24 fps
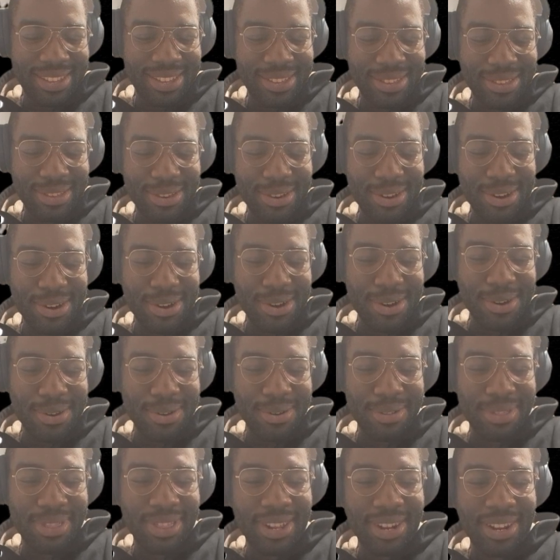
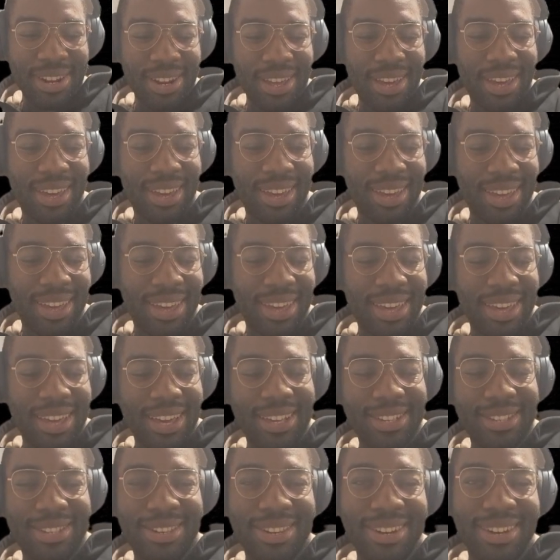Yo,
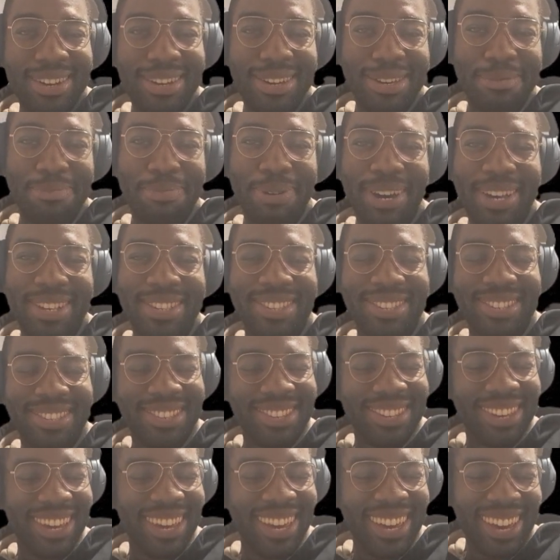his lung
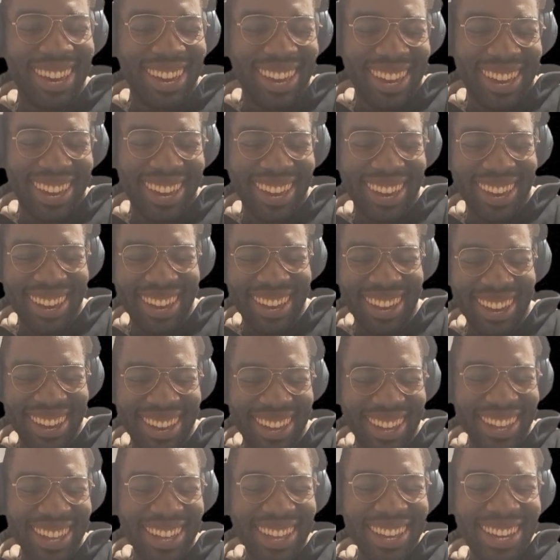capacity.
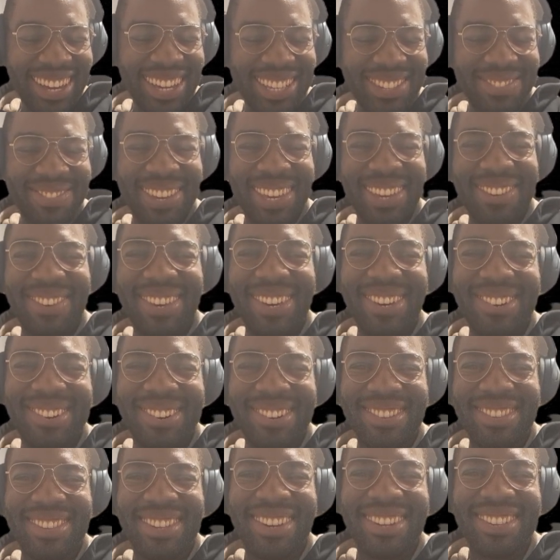He's making me go
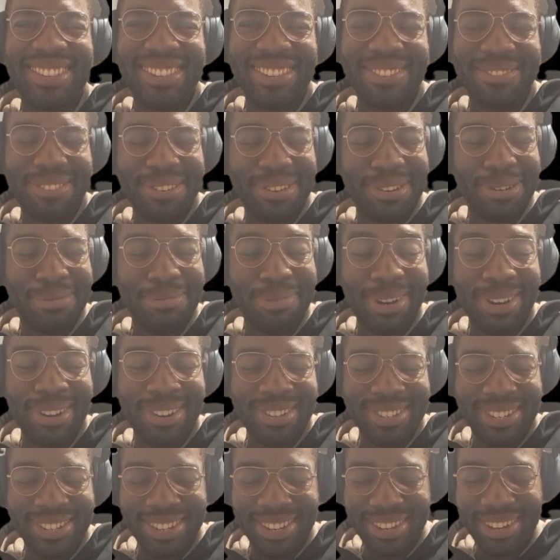all scientific or
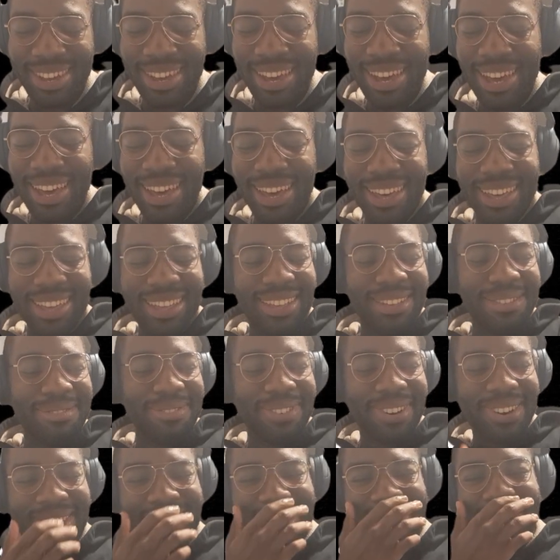biologic
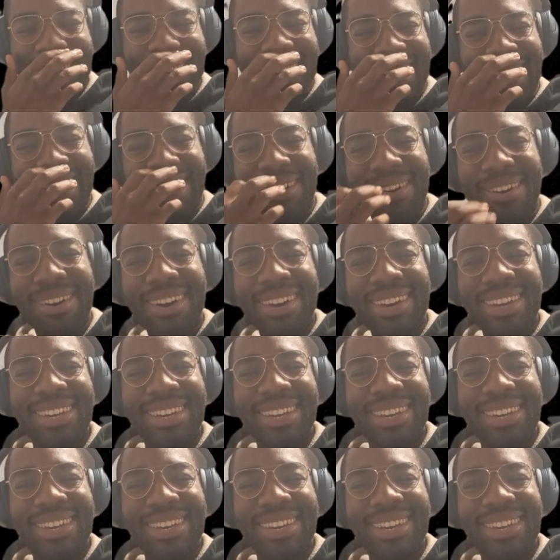now.